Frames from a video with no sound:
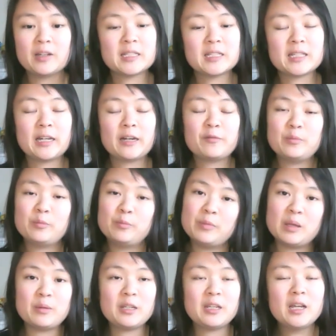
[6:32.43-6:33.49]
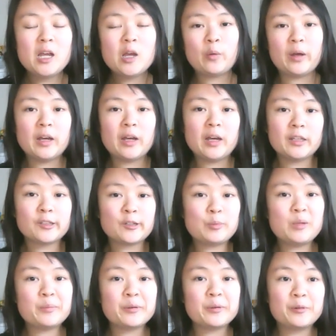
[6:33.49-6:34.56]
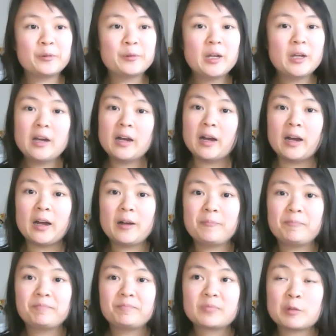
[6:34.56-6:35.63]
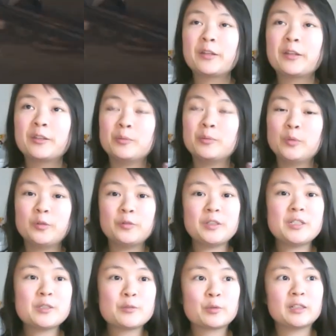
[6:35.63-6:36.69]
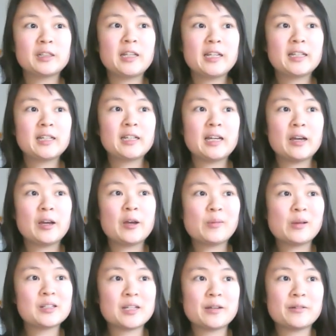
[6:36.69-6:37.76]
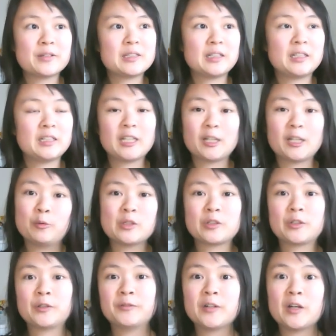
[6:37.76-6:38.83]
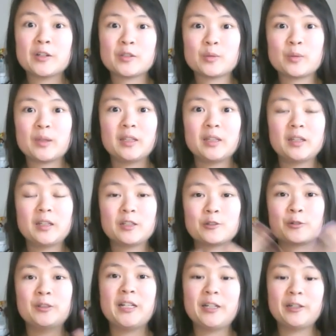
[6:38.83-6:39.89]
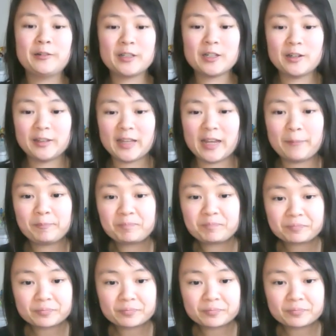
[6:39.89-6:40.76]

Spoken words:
instead of maybe what other people, what other movies were like, as I was thinking, like Wizard of Oz with the tornado and all that.